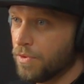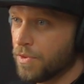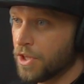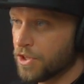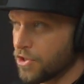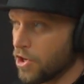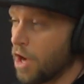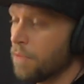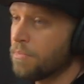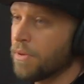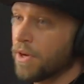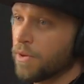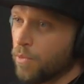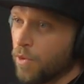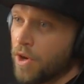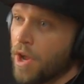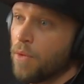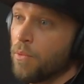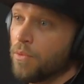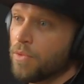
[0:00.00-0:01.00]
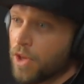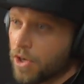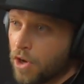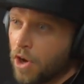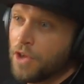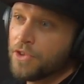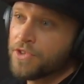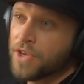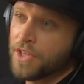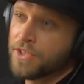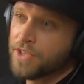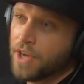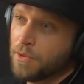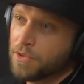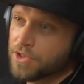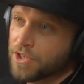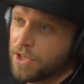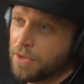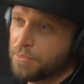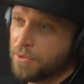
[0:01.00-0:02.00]
the topic, what I the content I
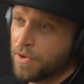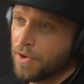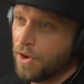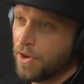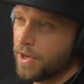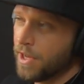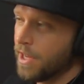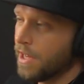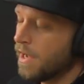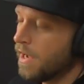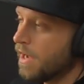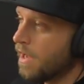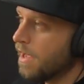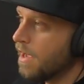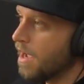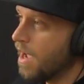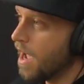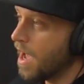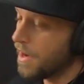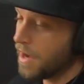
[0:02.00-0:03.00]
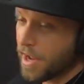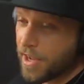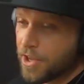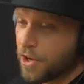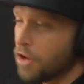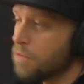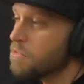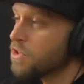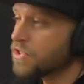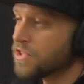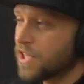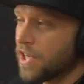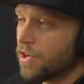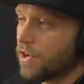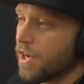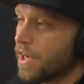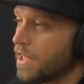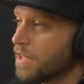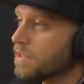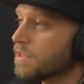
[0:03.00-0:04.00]
was going to put on it, and I could almost
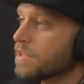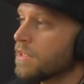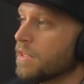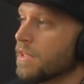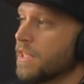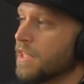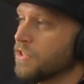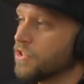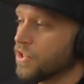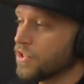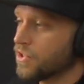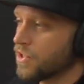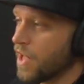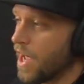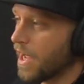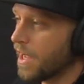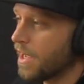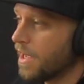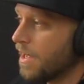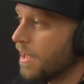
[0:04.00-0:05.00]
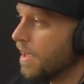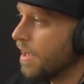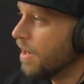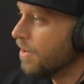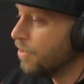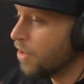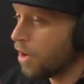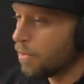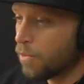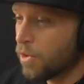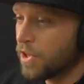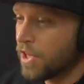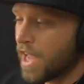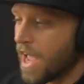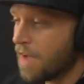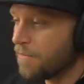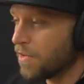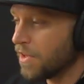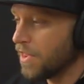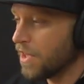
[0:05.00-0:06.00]
hear it instantly, just like not
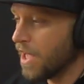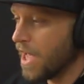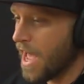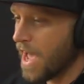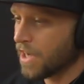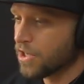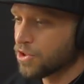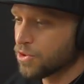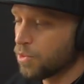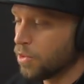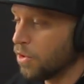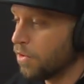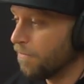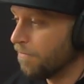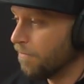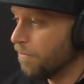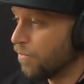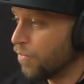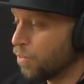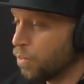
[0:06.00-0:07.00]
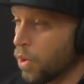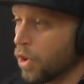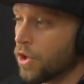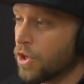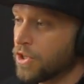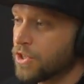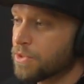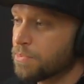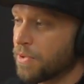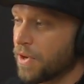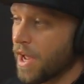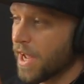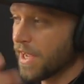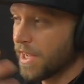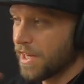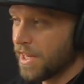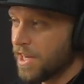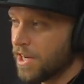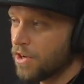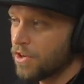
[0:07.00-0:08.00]
really having the actual words, but I
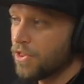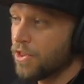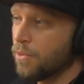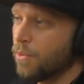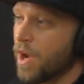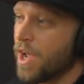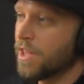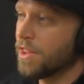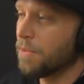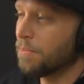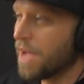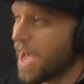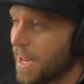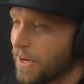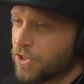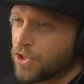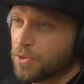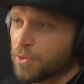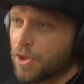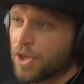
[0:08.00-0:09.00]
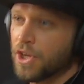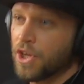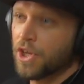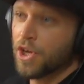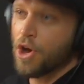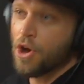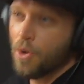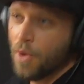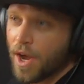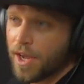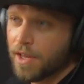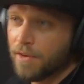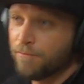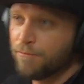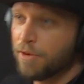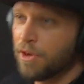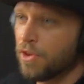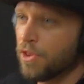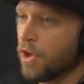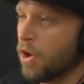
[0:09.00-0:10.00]
could hear the way the patterns were going to go. I
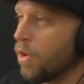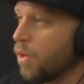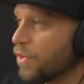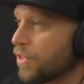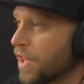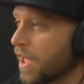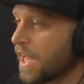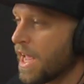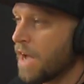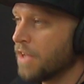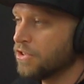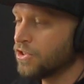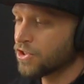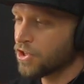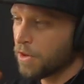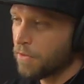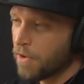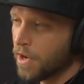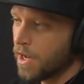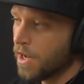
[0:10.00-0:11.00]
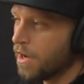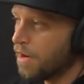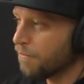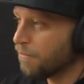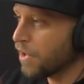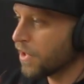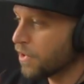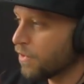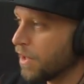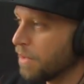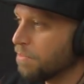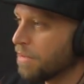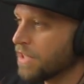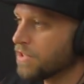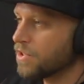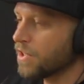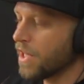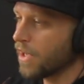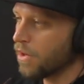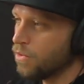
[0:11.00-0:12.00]
could feel the whole thing out. And you start flickering
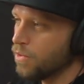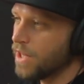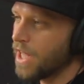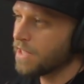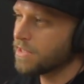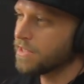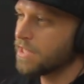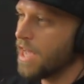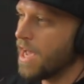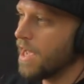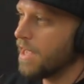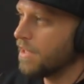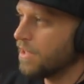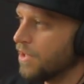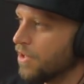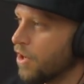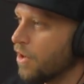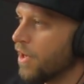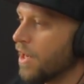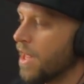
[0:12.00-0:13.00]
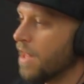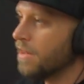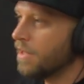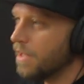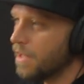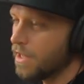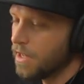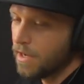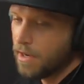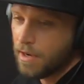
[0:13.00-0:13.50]
bits. You're like, "Oh, that's that," you know, and and